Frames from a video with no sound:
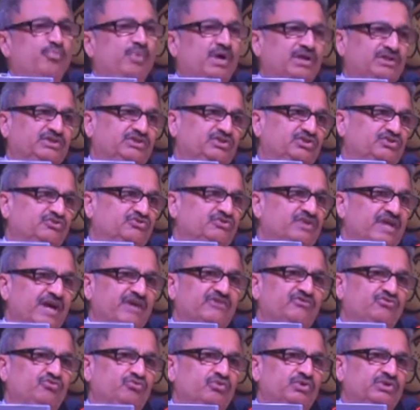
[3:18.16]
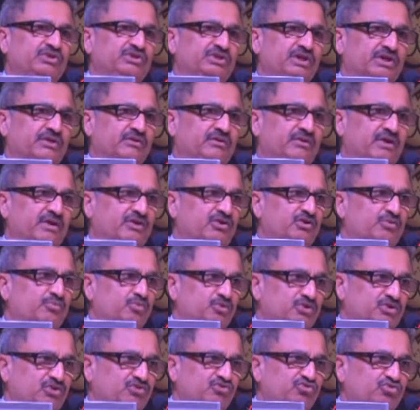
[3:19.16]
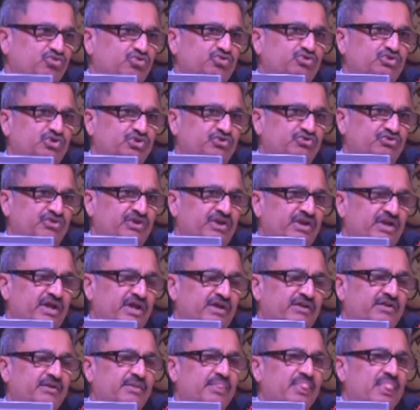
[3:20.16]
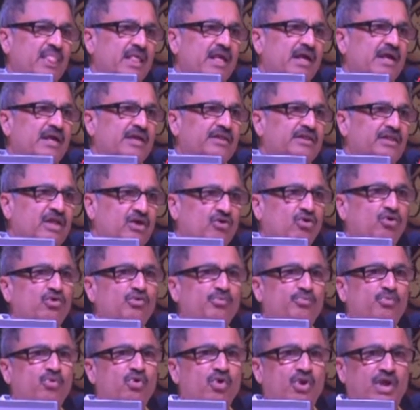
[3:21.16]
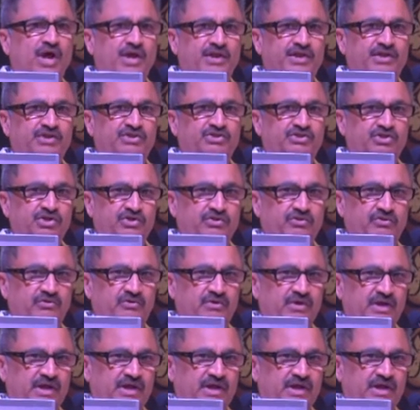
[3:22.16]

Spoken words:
do punches next to each other, and you put the sutures in, they're going to pull on each other,